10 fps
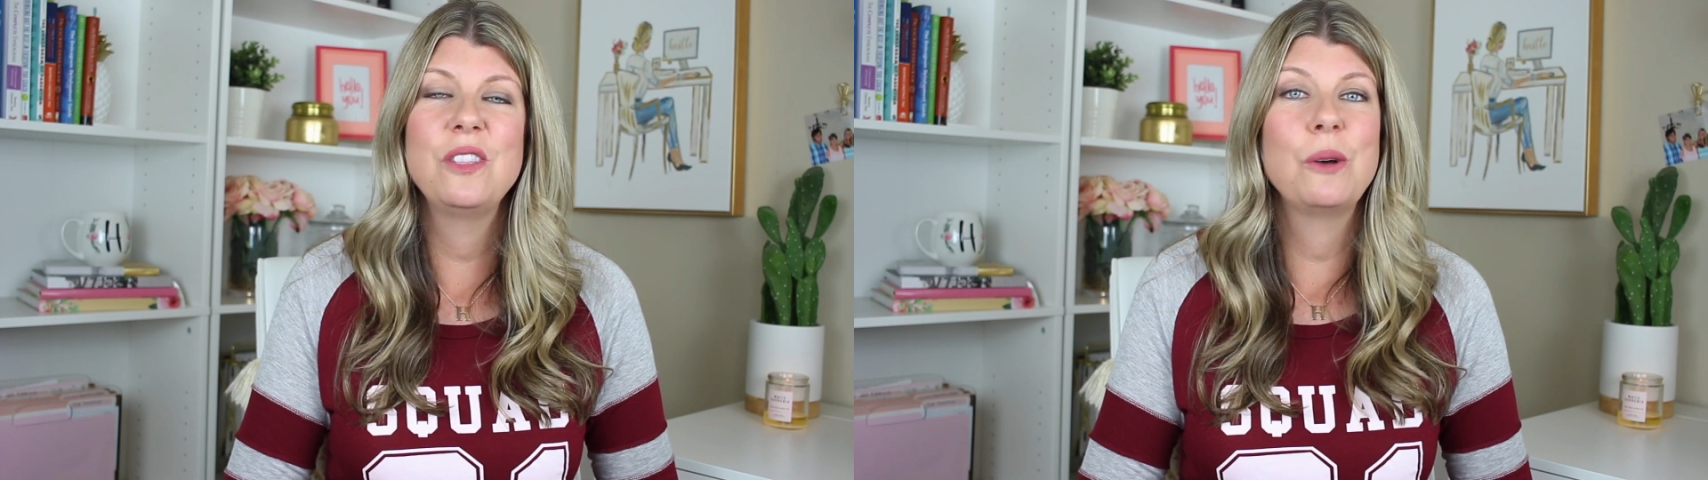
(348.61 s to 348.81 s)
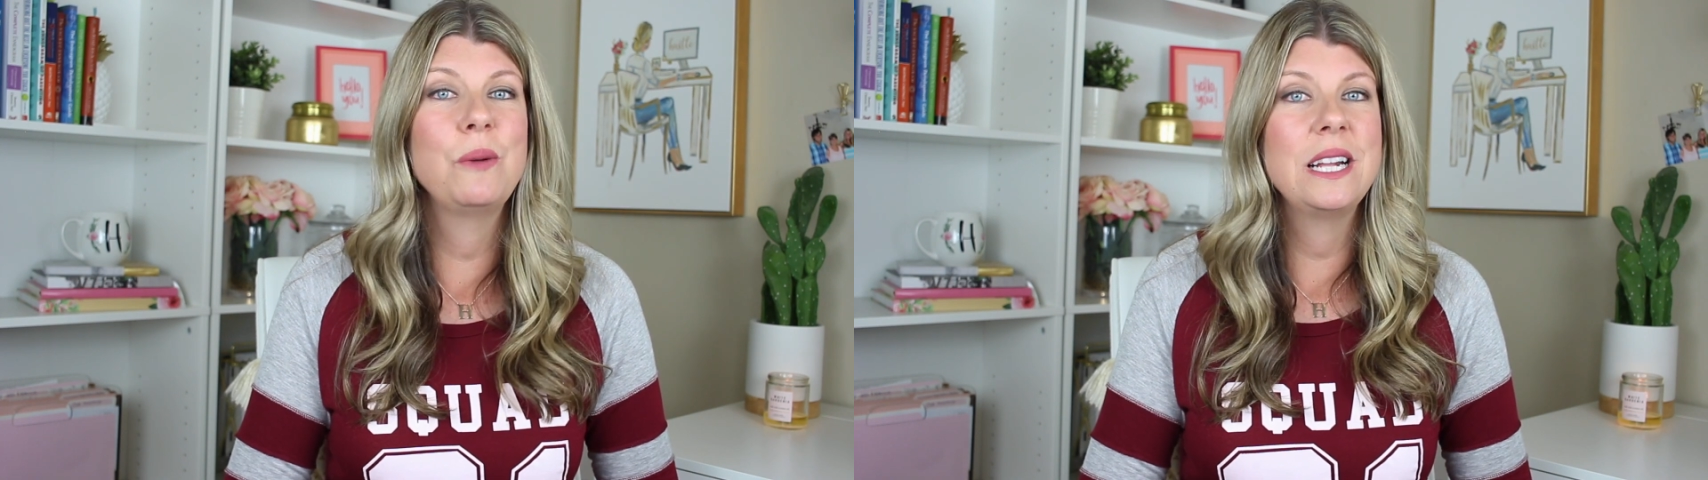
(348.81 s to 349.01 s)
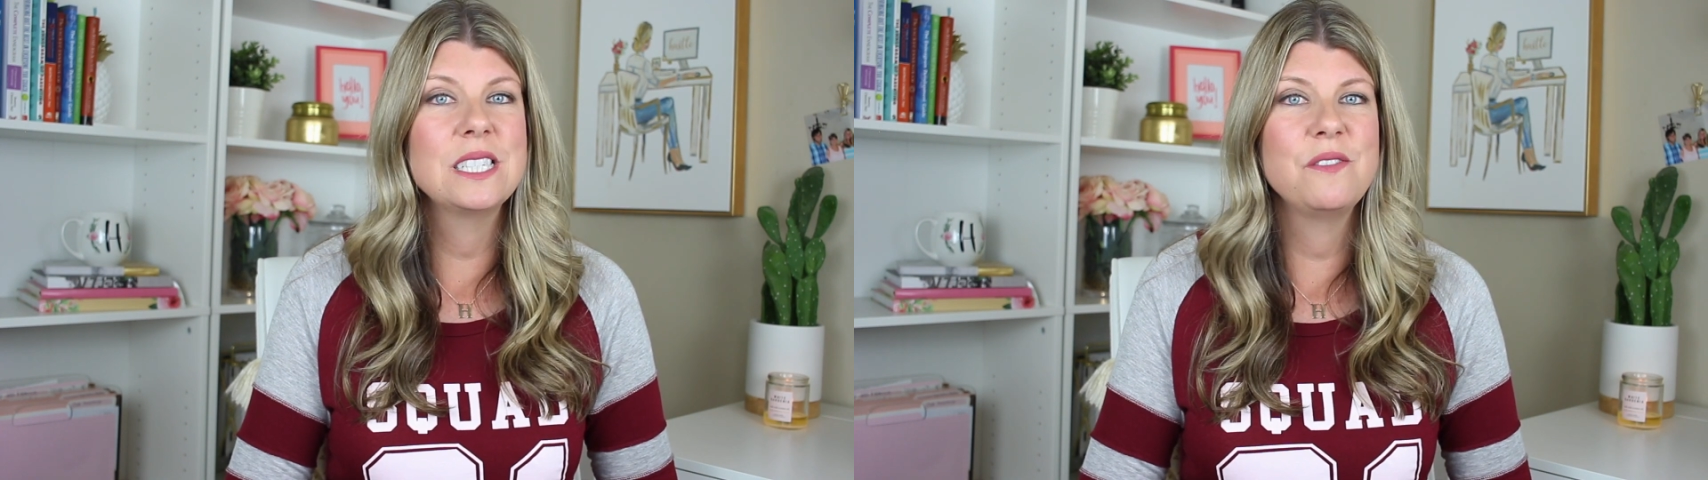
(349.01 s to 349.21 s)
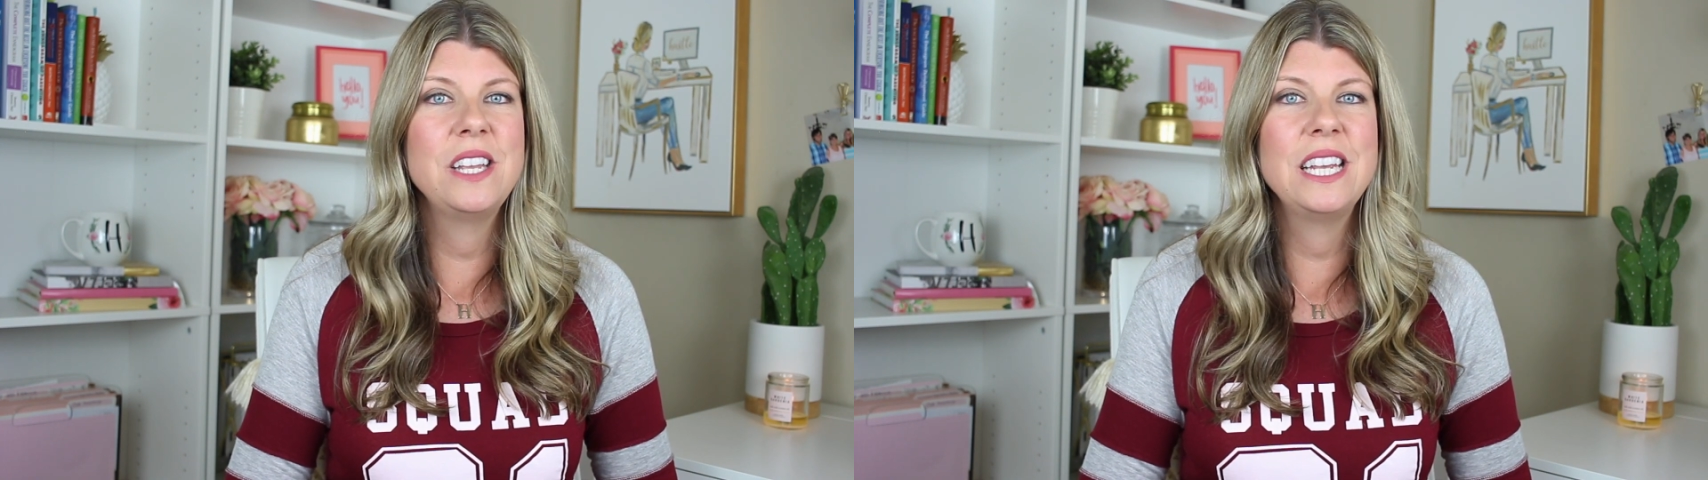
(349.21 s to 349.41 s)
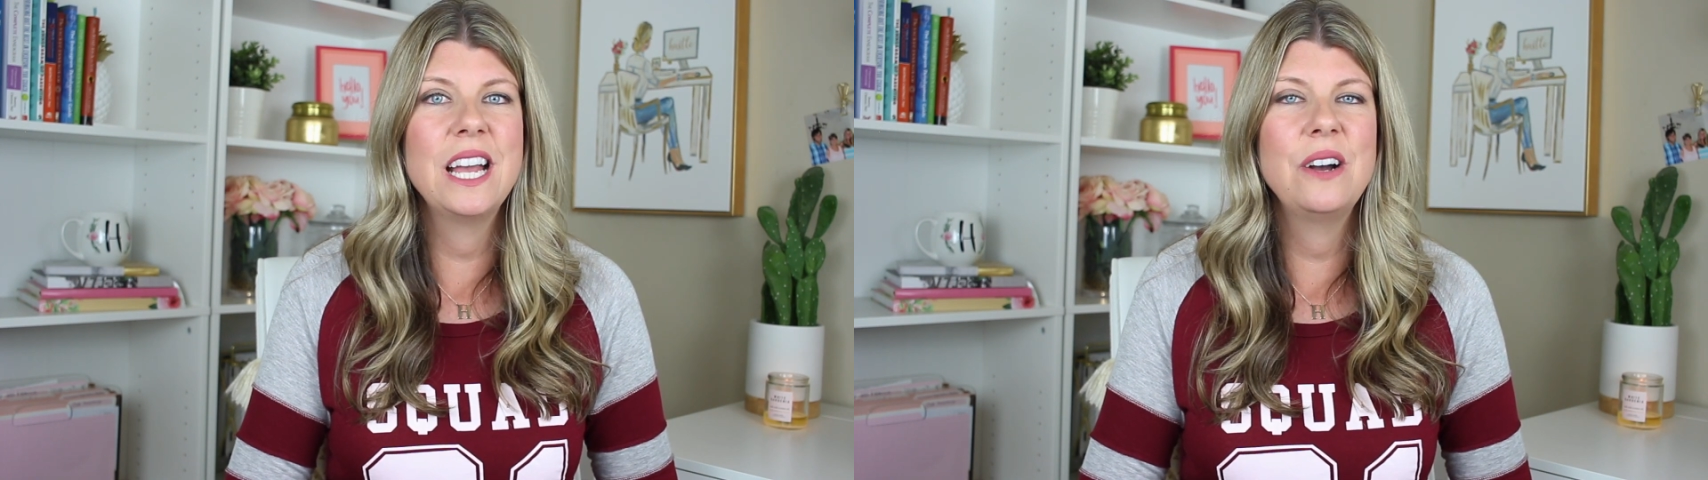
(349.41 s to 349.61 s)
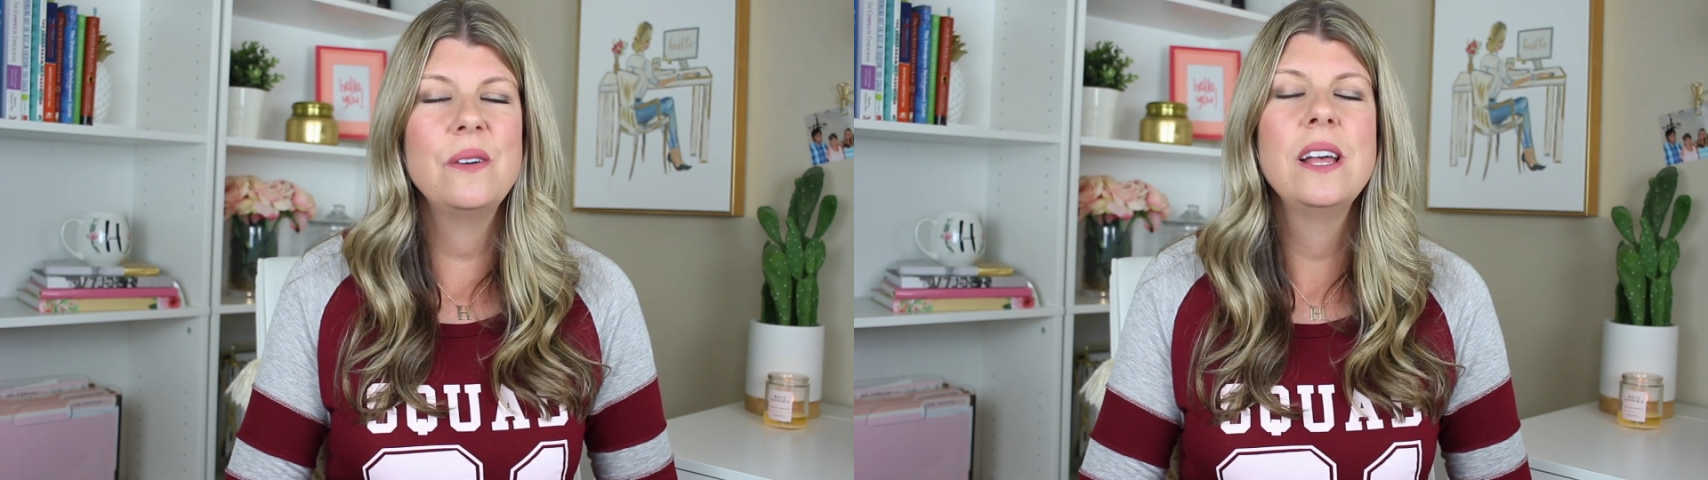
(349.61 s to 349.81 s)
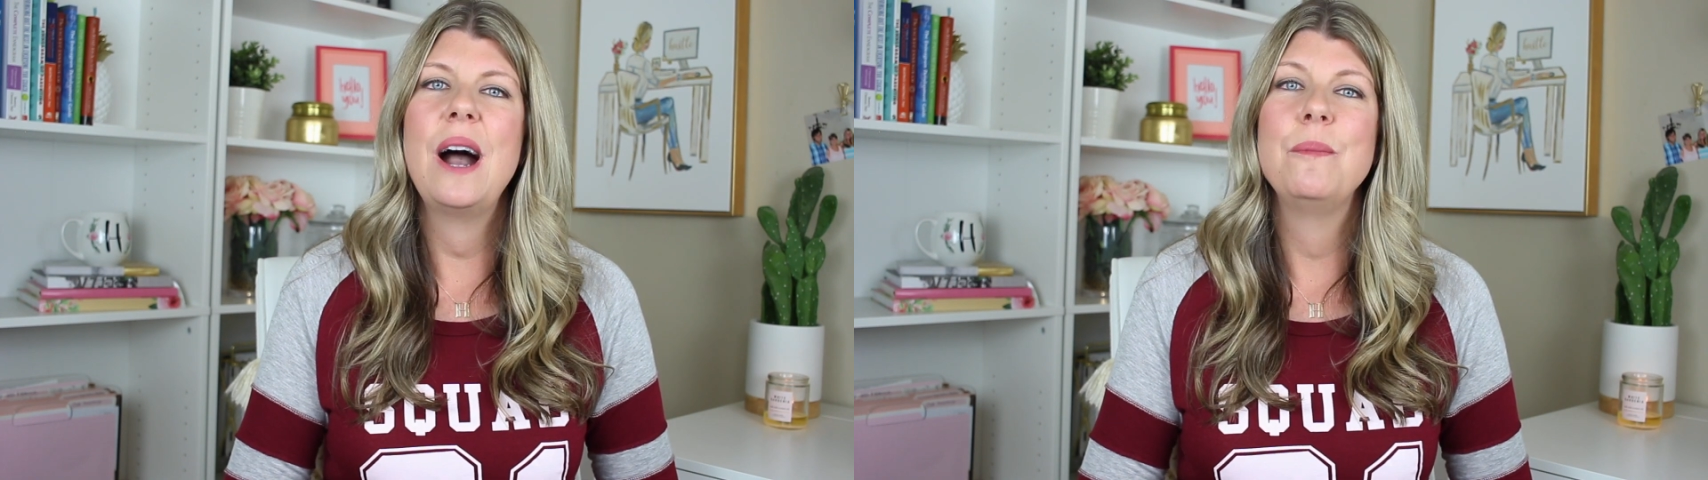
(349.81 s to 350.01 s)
the wings video.